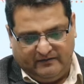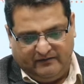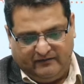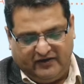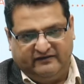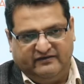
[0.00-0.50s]

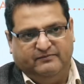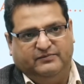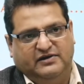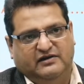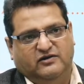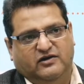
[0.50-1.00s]
For
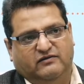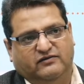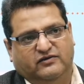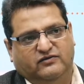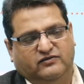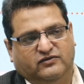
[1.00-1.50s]
example,
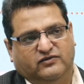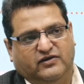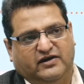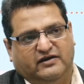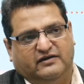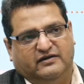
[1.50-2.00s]
you
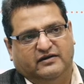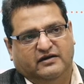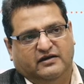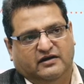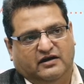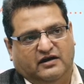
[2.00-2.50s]
had
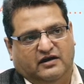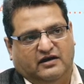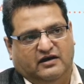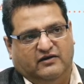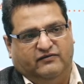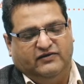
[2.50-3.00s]

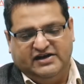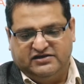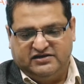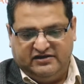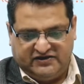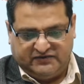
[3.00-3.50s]
a
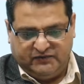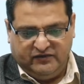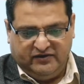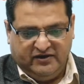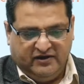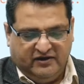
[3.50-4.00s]
financial
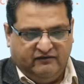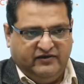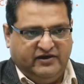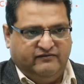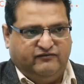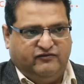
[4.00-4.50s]
dispute
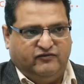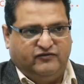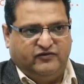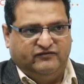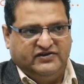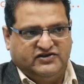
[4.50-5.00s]
where
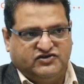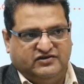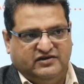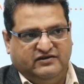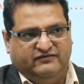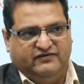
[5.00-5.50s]
for which
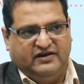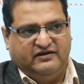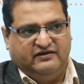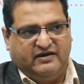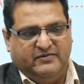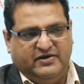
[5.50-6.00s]
the
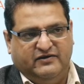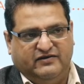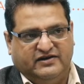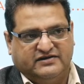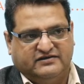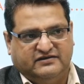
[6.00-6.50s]
remedy
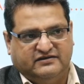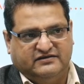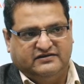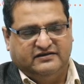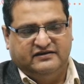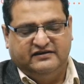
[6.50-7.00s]
was
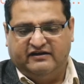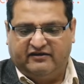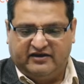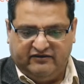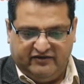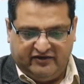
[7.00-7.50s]
say the debt
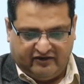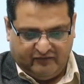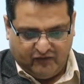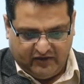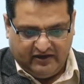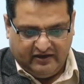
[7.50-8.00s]
recovery tribunal,